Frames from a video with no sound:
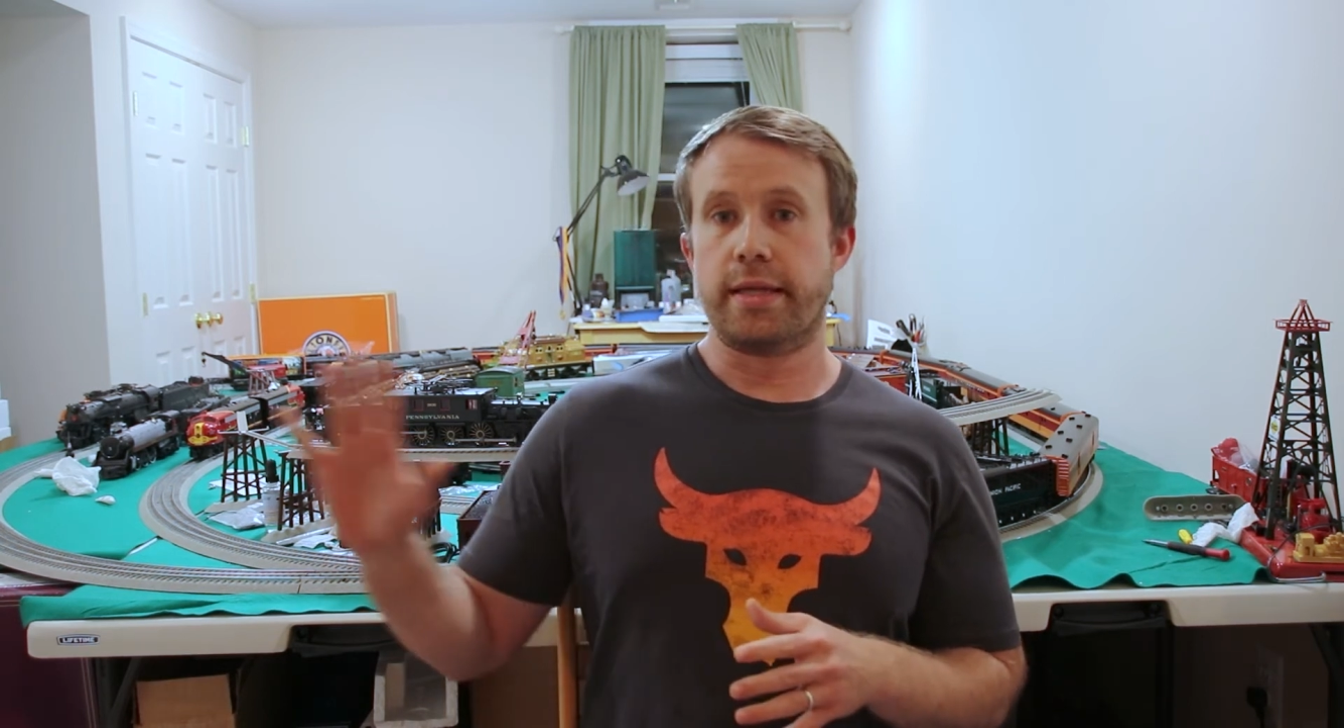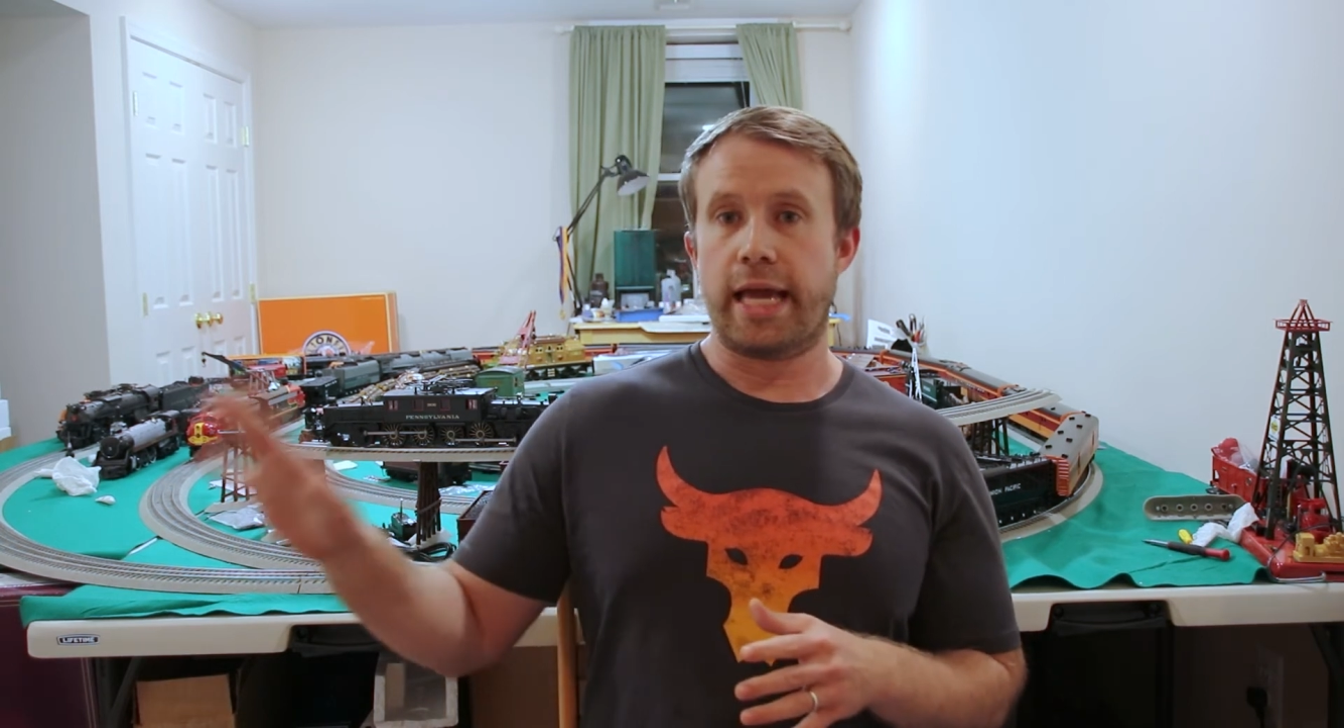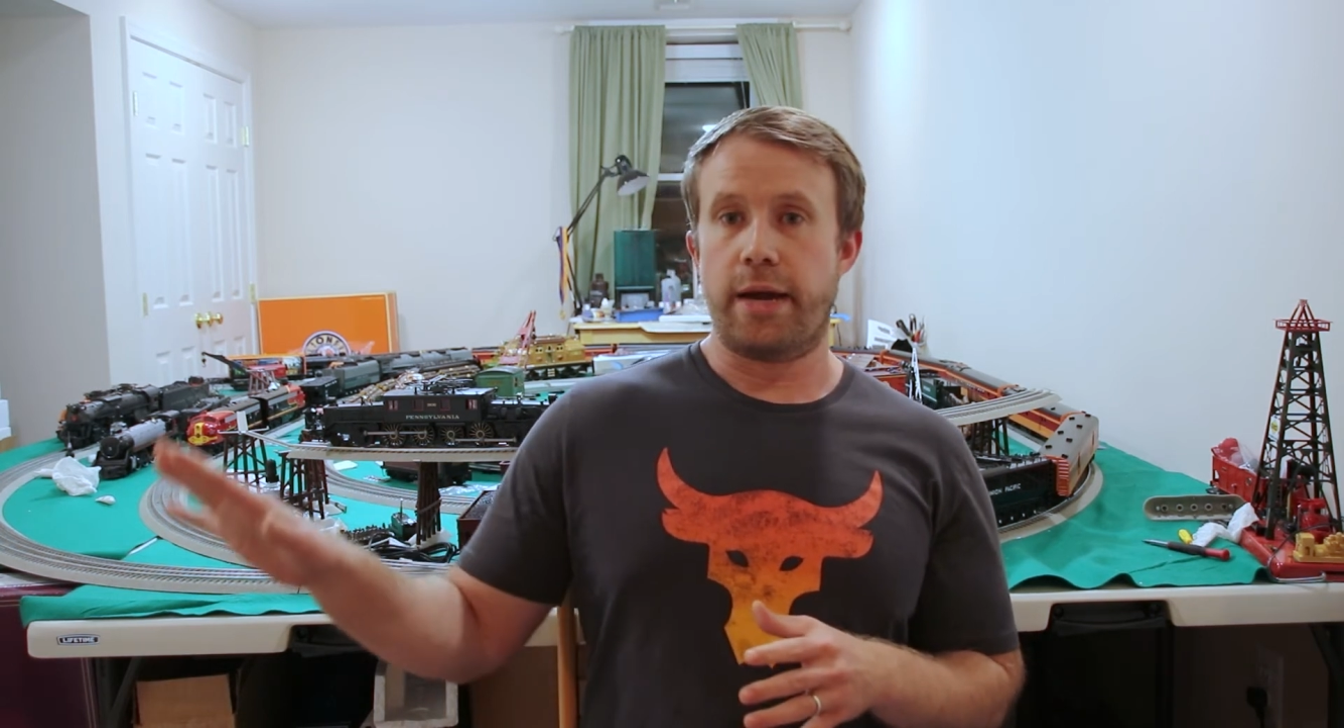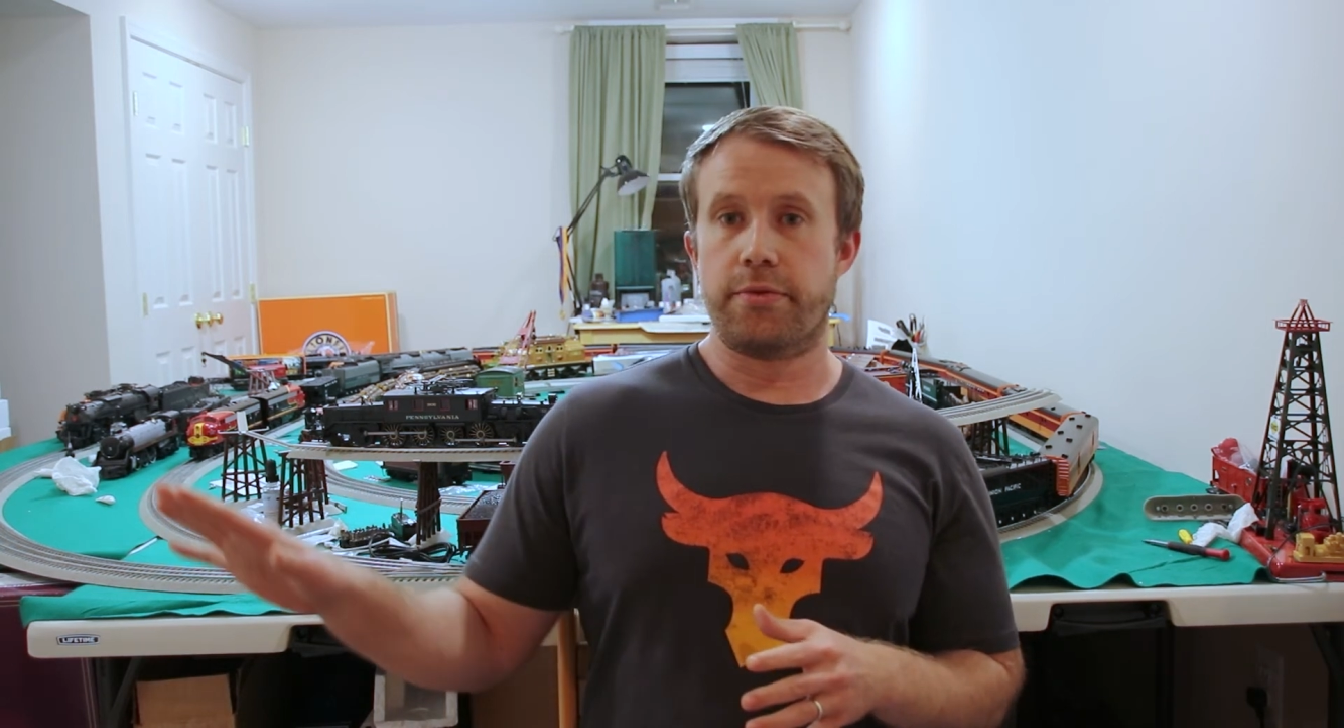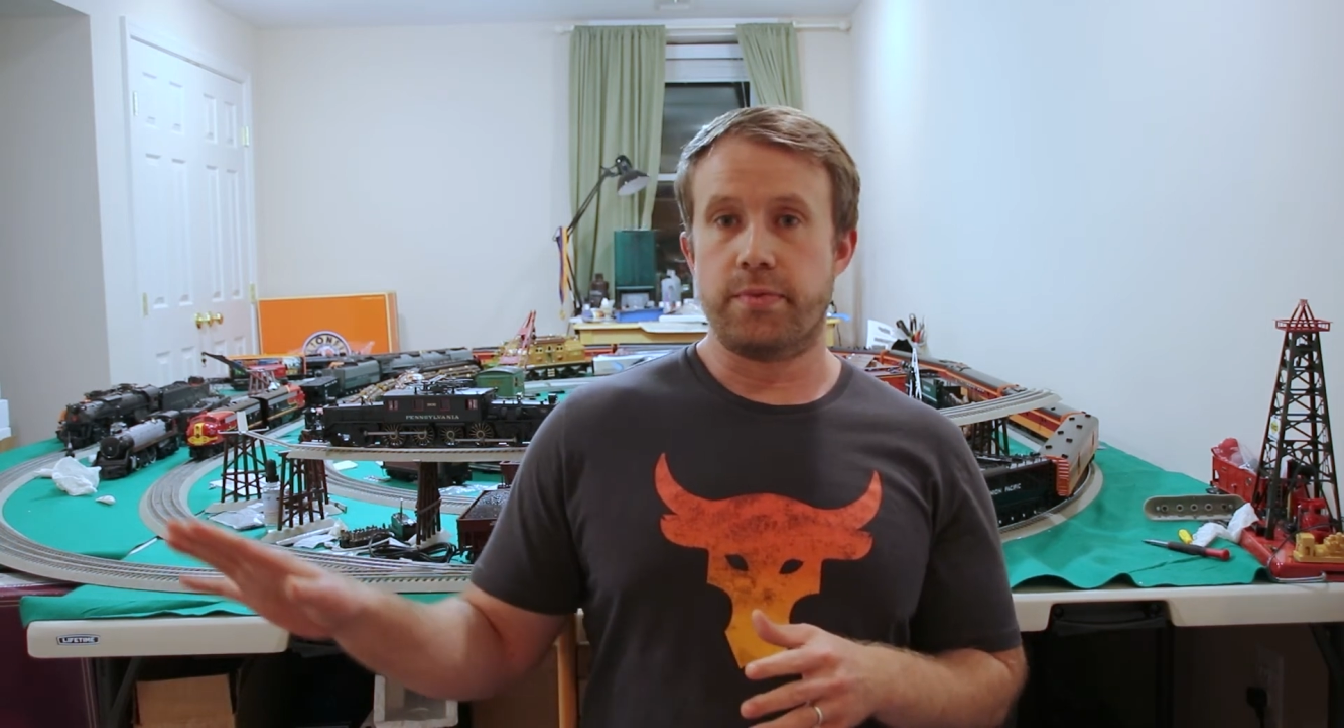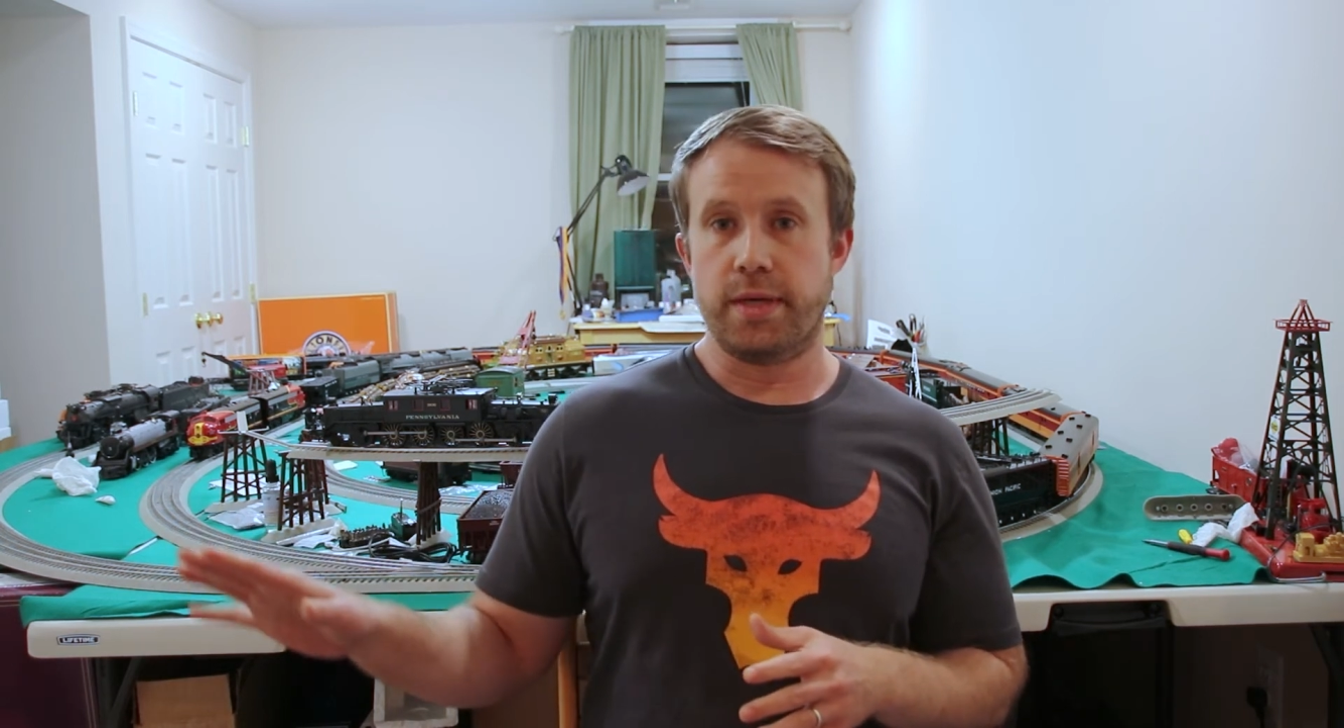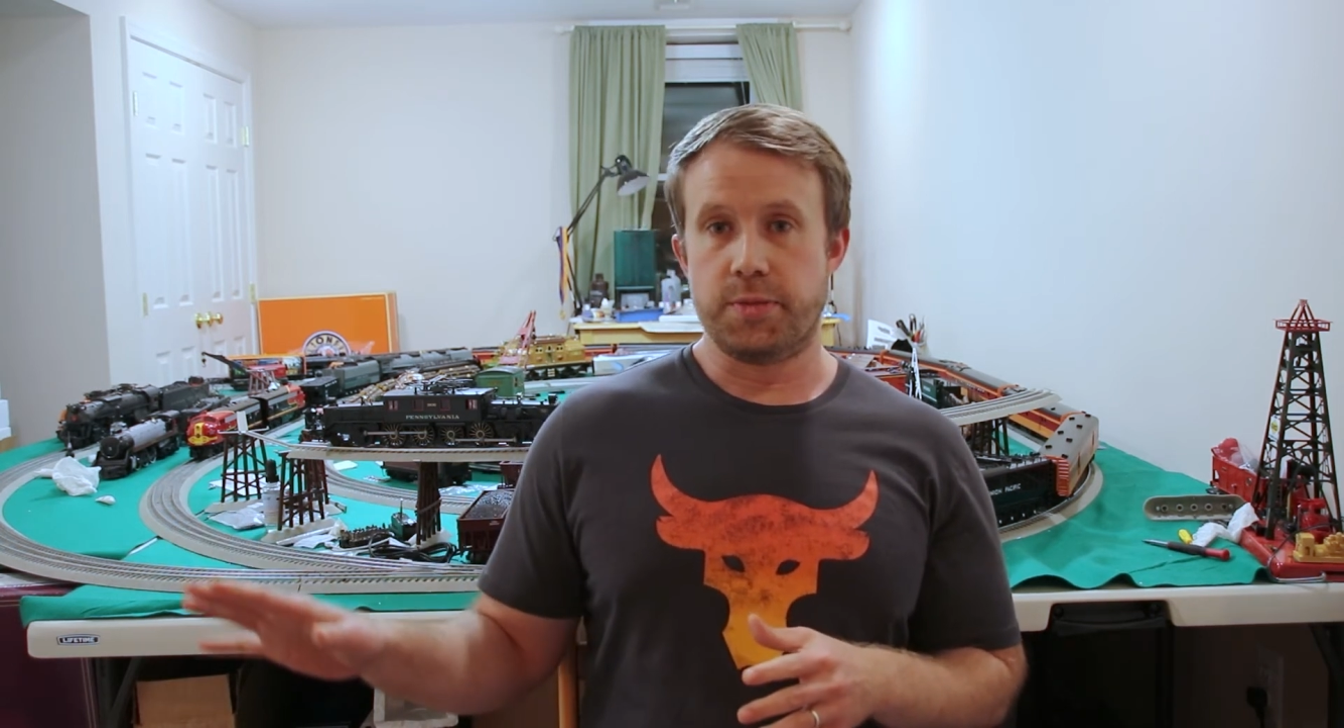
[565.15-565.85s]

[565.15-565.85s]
CAB3